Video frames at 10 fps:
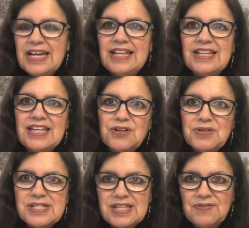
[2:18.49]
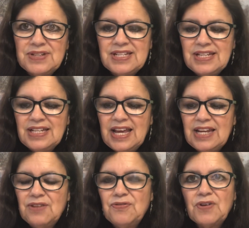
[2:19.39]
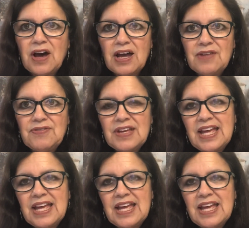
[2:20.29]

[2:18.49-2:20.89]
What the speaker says: in the year 1785